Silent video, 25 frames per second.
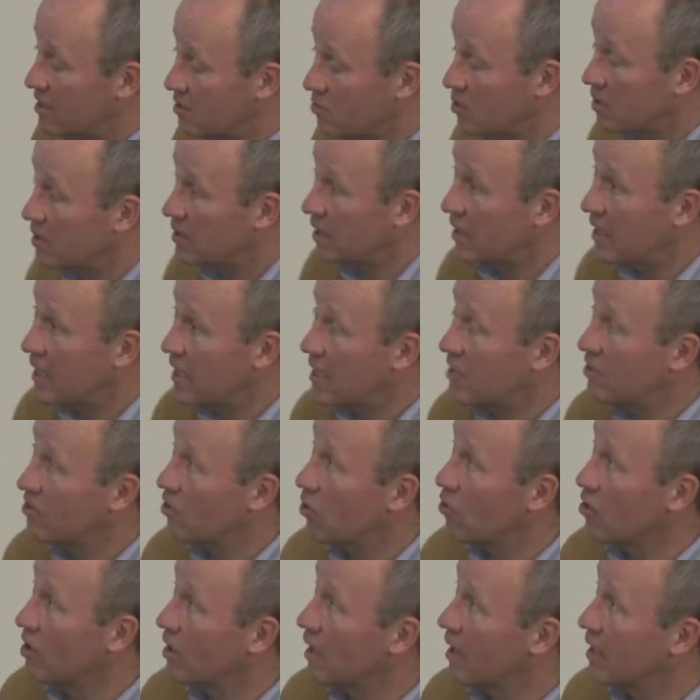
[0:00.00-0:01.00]
with heat
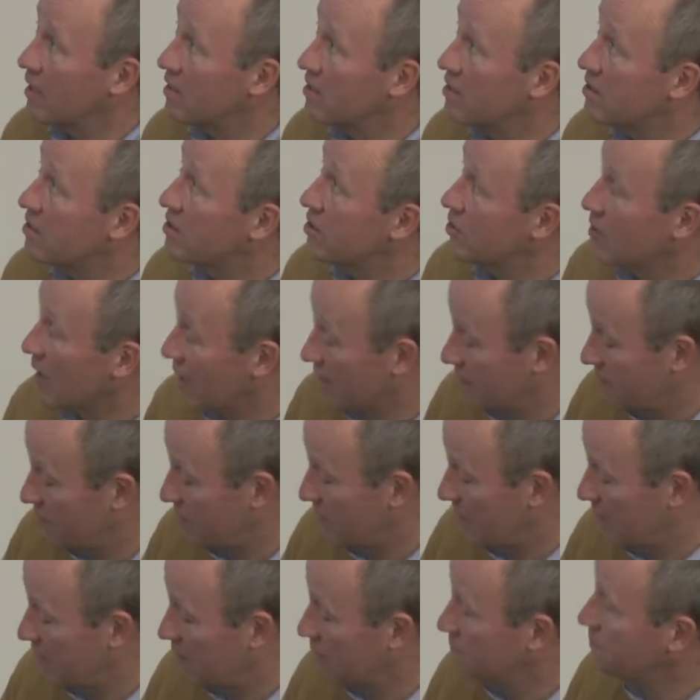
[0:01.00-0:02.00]
or light to
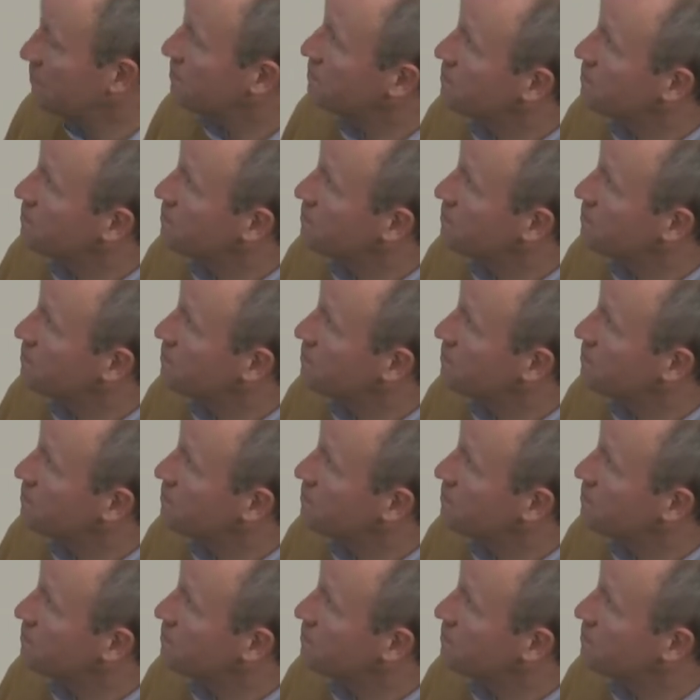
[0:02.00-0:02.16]
activate them.